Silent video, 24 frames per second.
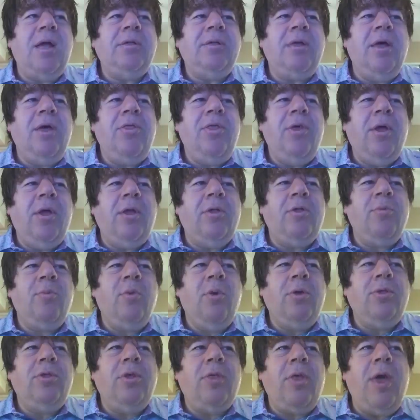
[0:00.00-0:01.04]
I think it's
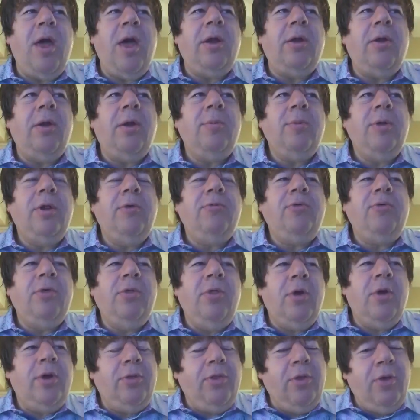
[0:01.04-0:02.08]
more the latter. I mean, if you
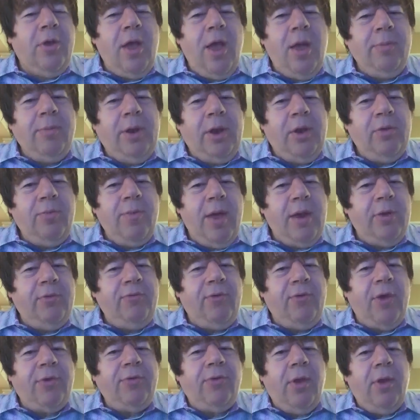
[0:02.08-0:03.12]
look at the Communist
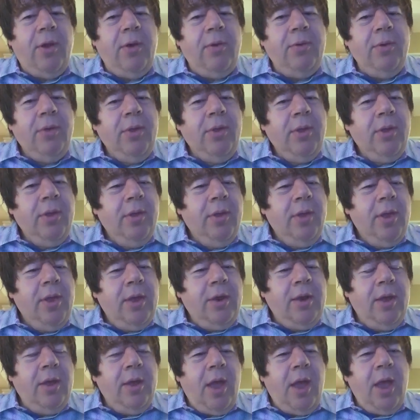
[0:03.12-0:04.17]
Manifesto,
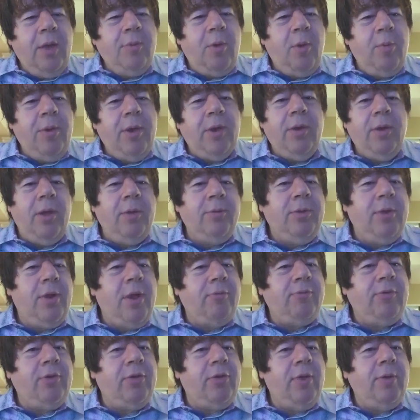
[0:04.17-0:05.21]
and
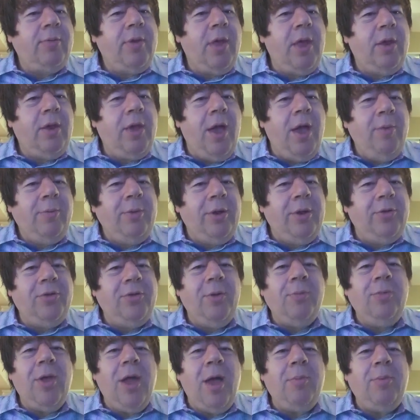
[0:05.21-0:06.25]
obviously I'm not a communist,
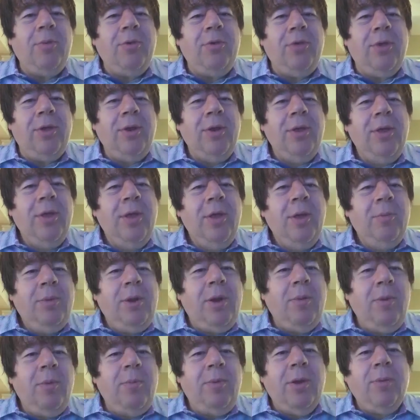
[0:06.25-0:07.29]
I'm the opposite,
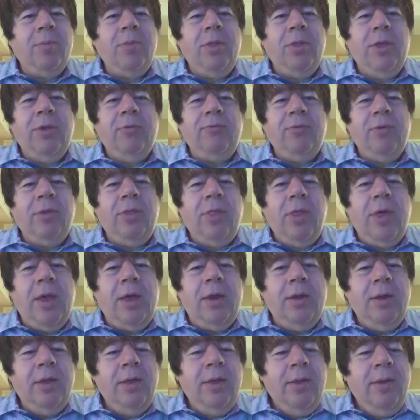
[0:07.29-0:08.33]
but I'm a big believer
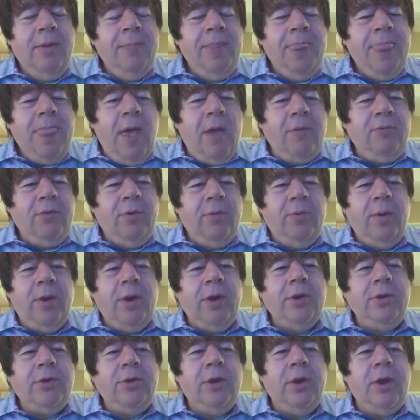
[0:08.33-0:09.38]
that
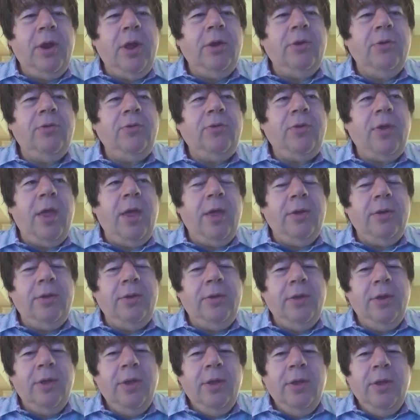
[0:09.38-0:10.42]
everybody should
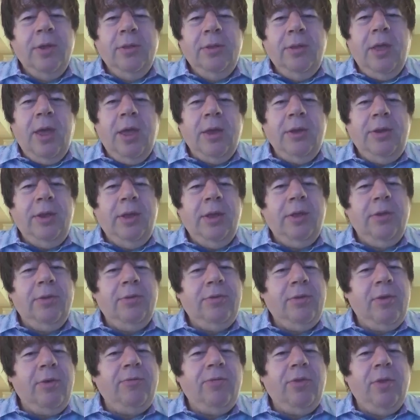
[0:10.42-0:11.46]
understand the
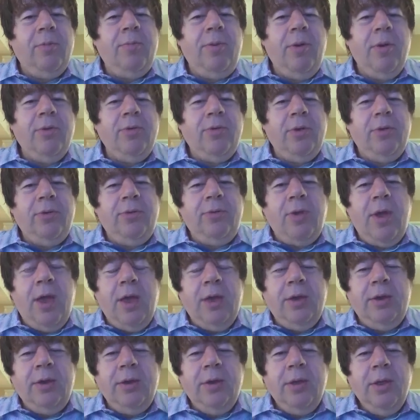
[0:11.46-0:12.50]
ideas of the opposing
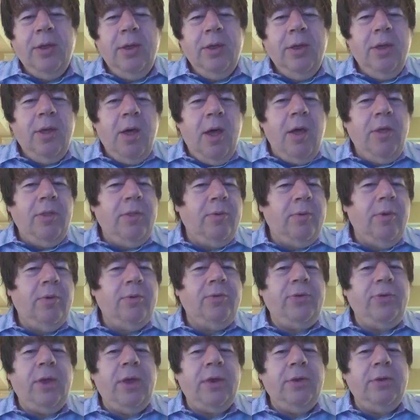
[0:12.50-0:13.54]
side on their own
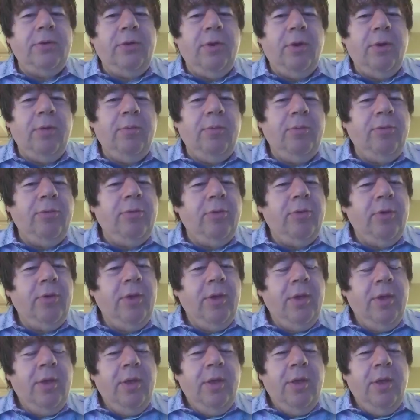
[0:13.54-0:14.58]
stated terms.
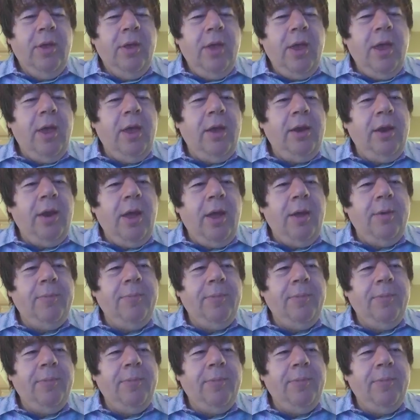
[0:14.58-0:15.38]
And,